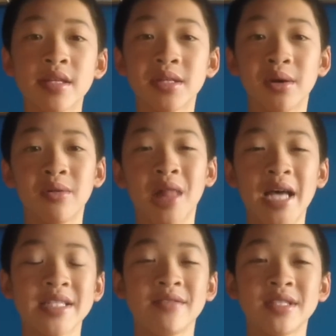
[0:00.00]
So,
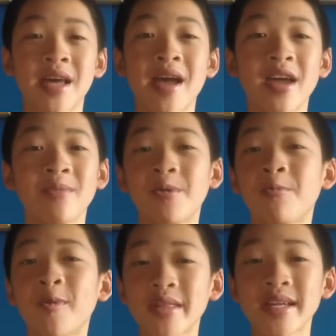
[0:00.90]
as I was saying, it'd be
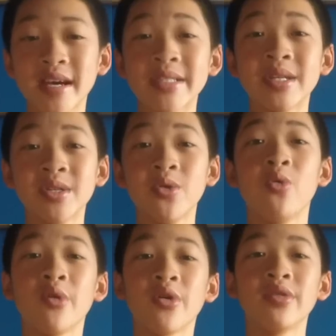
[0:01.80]
really nice to
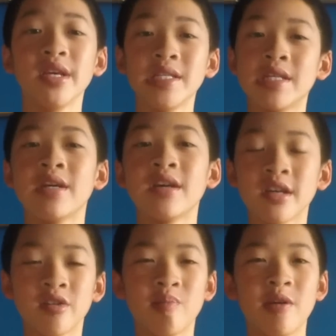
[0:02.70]
dual wield these.
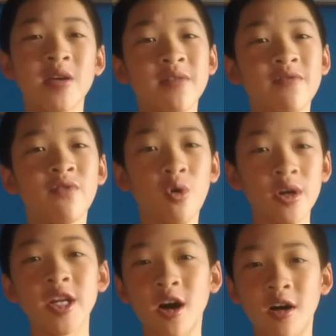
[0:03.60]
It would be
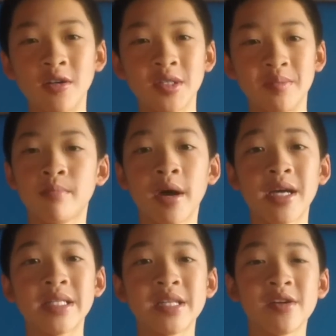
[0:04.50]
$40,
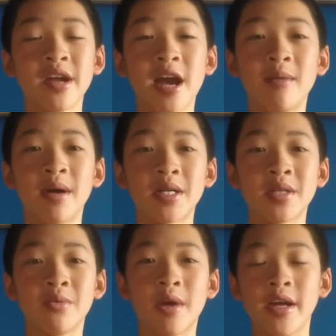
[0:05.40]
but considering how
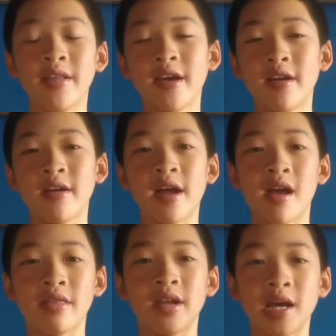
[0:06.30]
much the Regulator
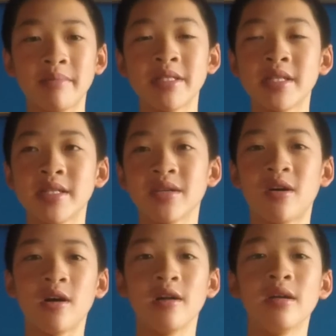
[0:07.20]
and the Nemesis
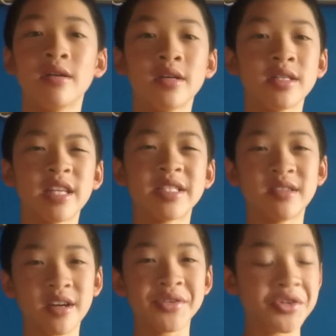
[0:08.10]
are, that's
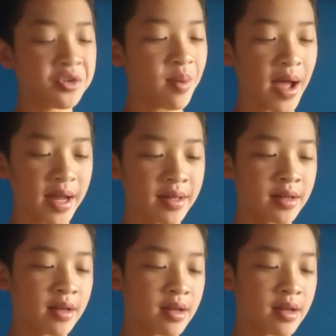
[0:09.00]
not too bad.